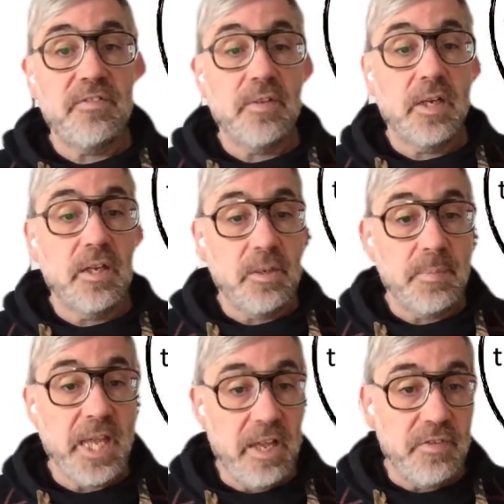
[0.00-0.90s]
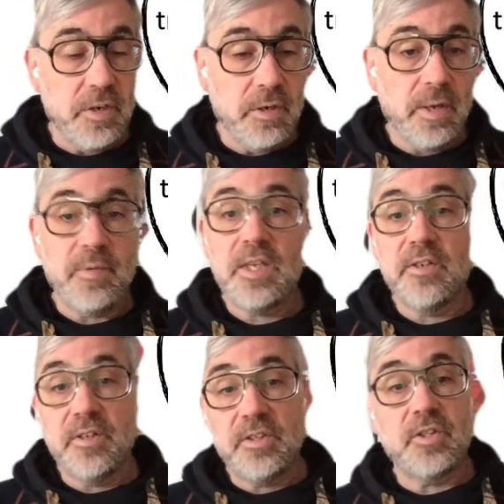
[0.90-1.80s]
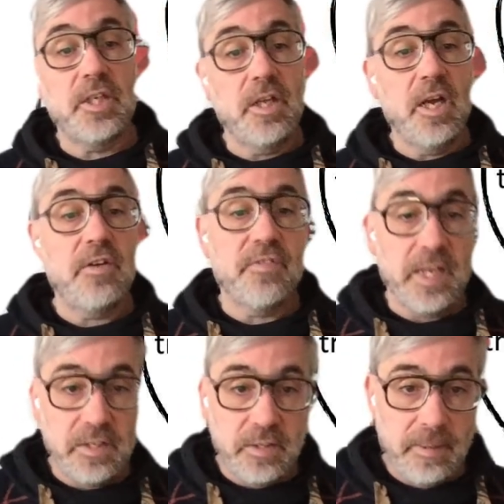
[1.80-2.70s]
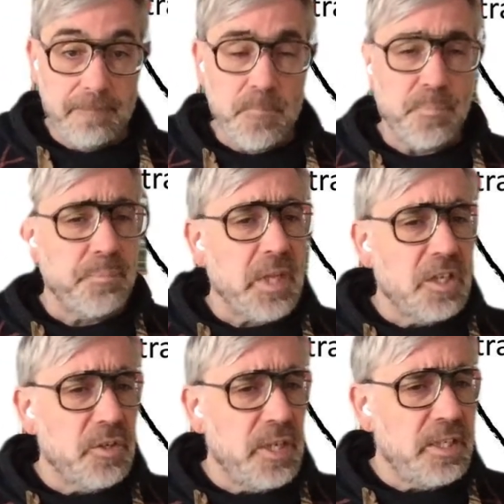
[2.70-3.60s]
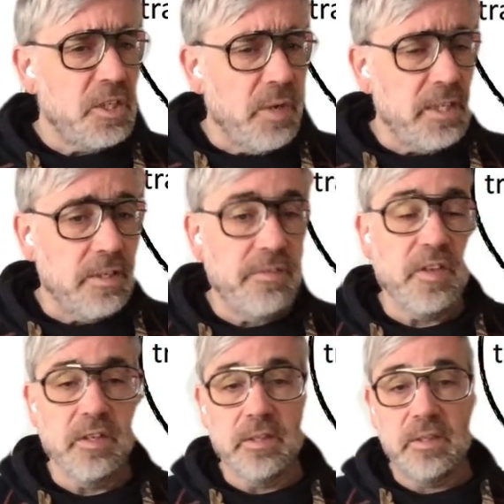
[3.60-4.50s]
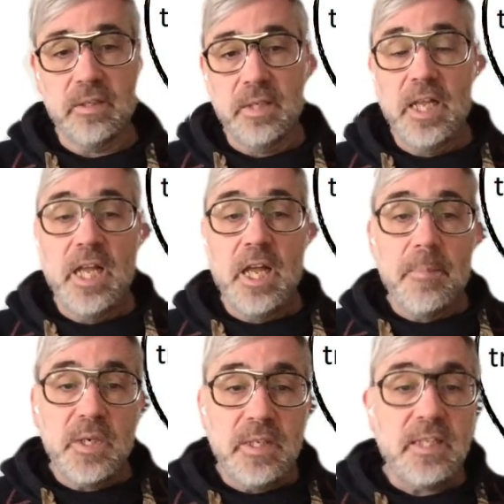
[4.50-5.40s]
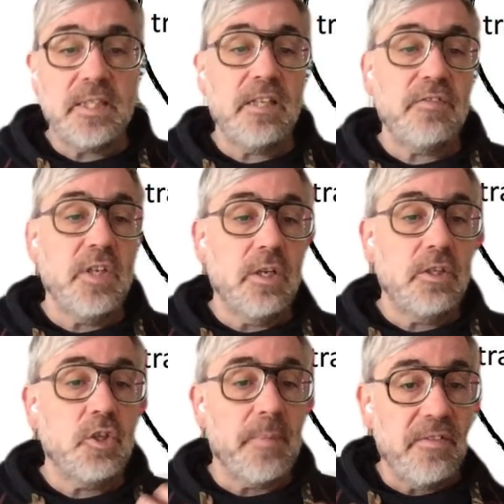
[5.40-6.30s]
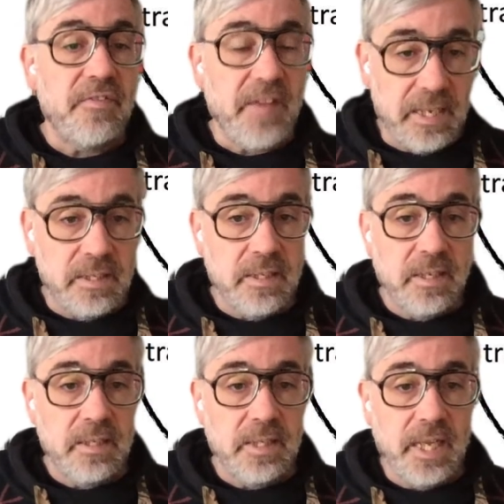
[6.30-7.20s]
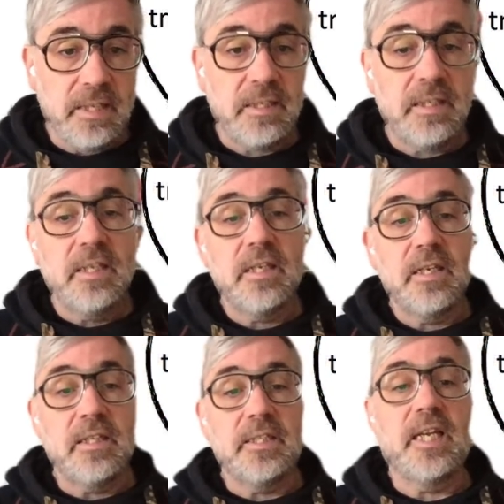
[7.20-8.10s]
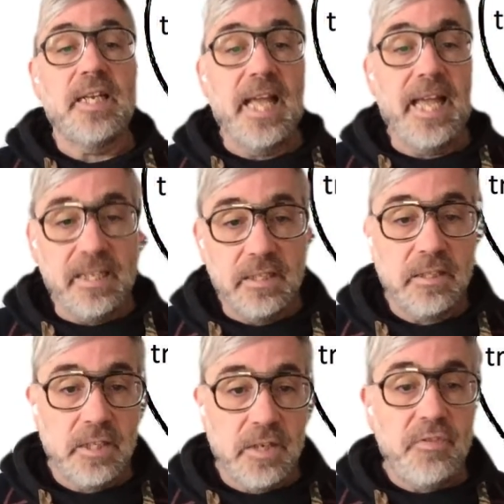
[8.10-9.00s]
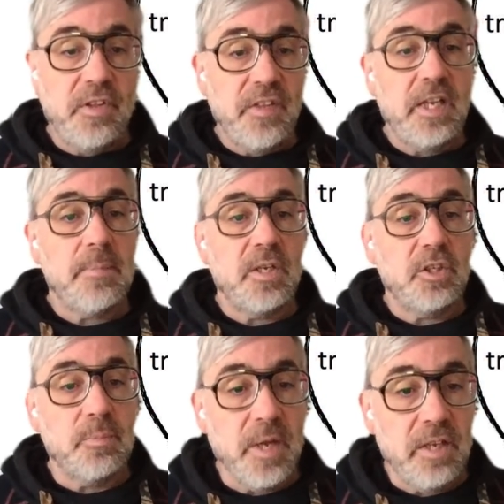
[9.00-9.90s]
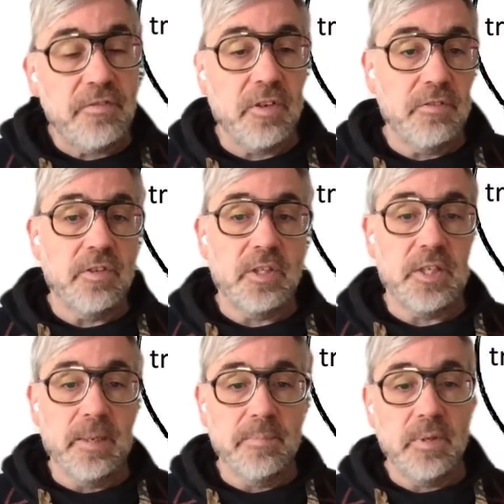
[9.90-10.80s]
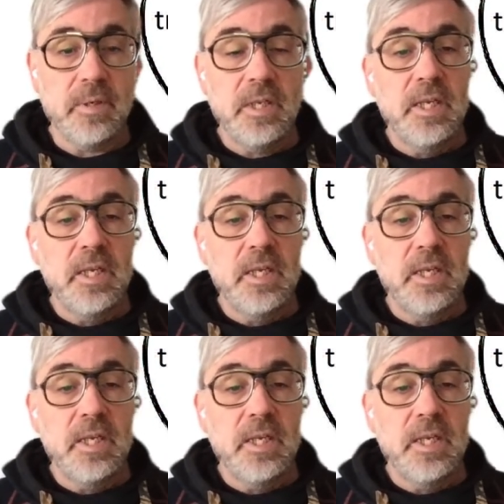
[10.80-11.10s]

So this is quite difficult. But it is kind of the long-term effect that a design has. If we think about a smartphone, for example, there are a lot of kind of